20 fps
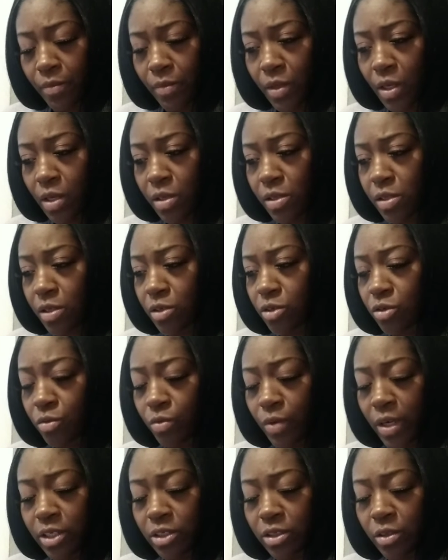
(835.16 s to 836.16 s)
a
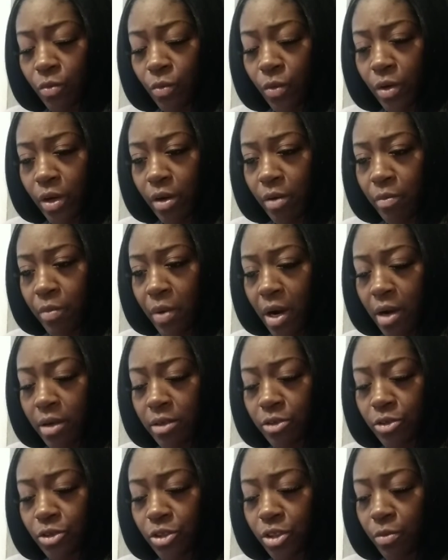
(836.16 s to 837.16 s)
situation where a
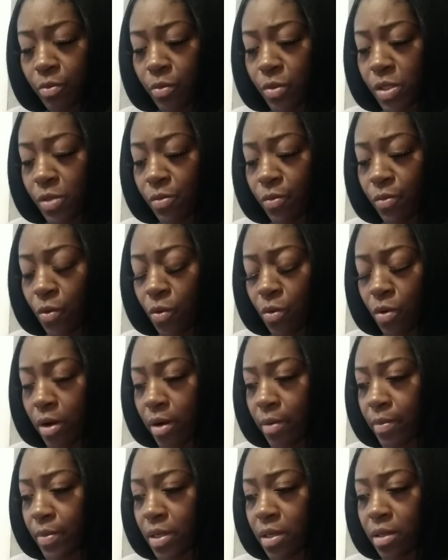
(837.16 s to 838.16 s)
partnership was
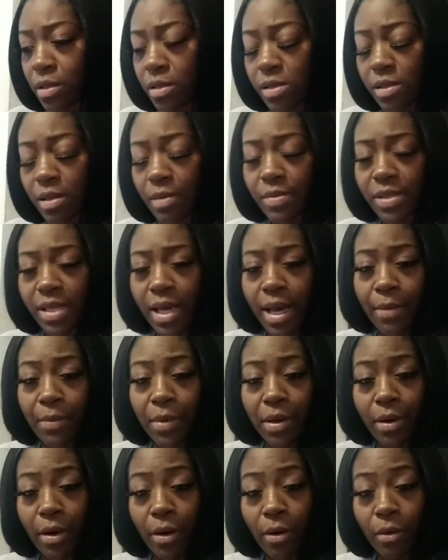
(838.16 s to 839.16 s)
formed some time
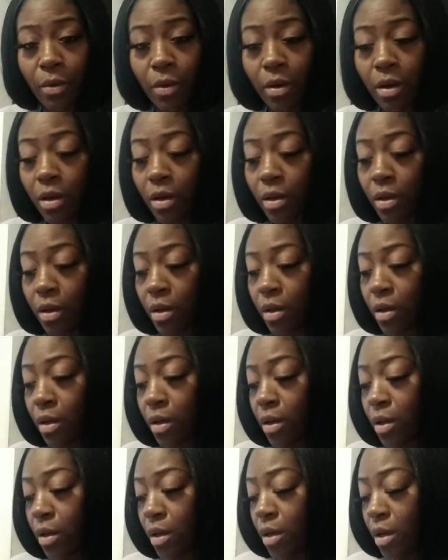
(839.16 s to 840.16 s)
ago.
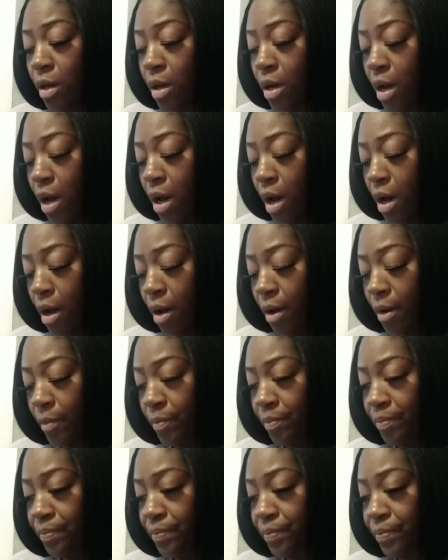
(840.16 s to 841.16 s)

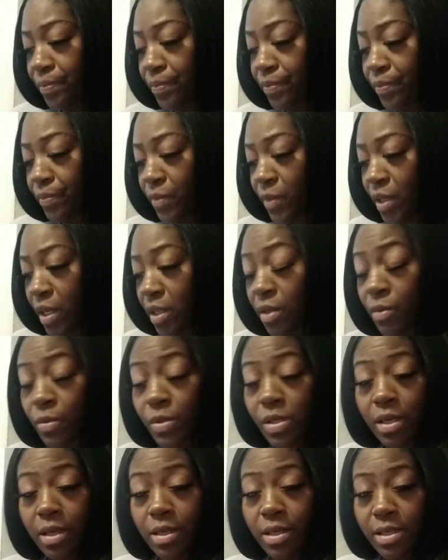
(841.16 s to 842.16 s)
And it
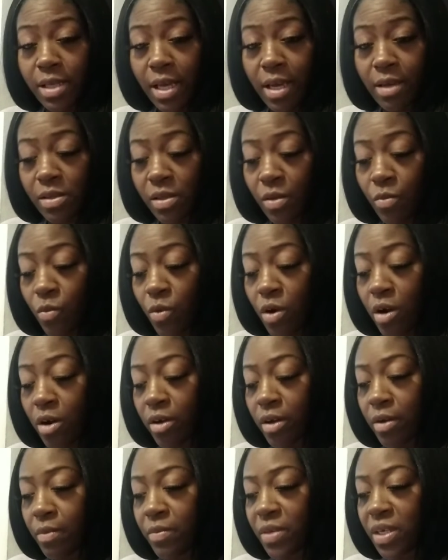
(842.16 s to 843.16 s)
was going to take some
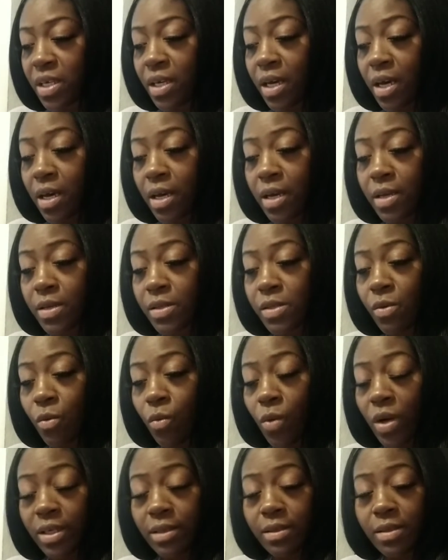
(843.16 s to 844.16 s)
work because
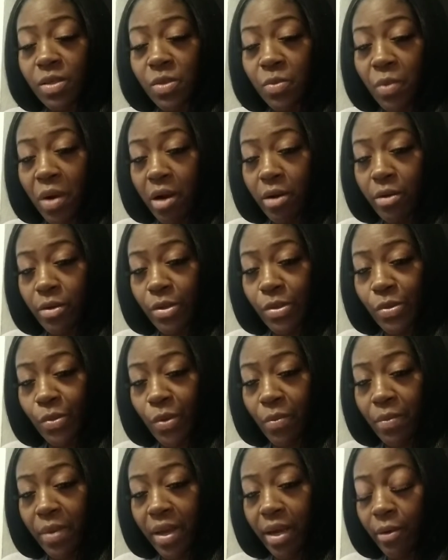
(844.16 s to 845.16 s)
one of these partners were
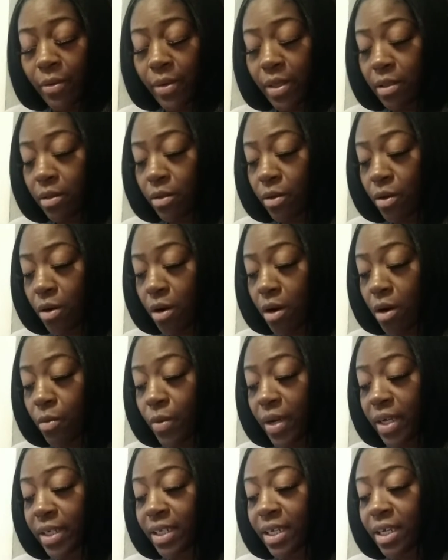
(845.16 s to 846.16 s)
married or
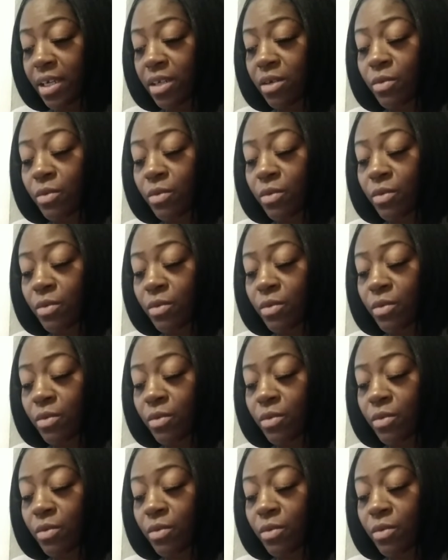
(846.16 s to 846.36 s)
already in a